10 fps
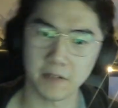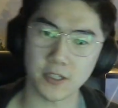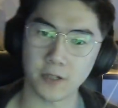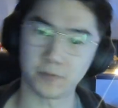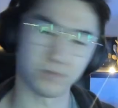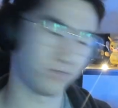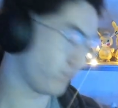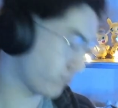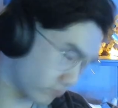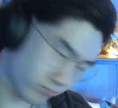So
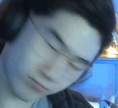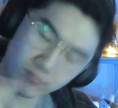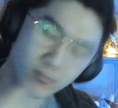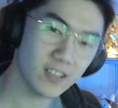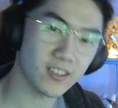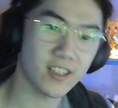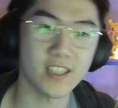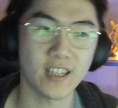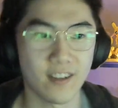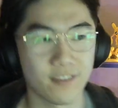thanks
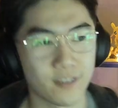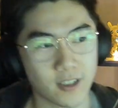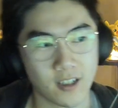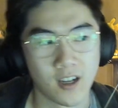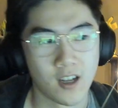again for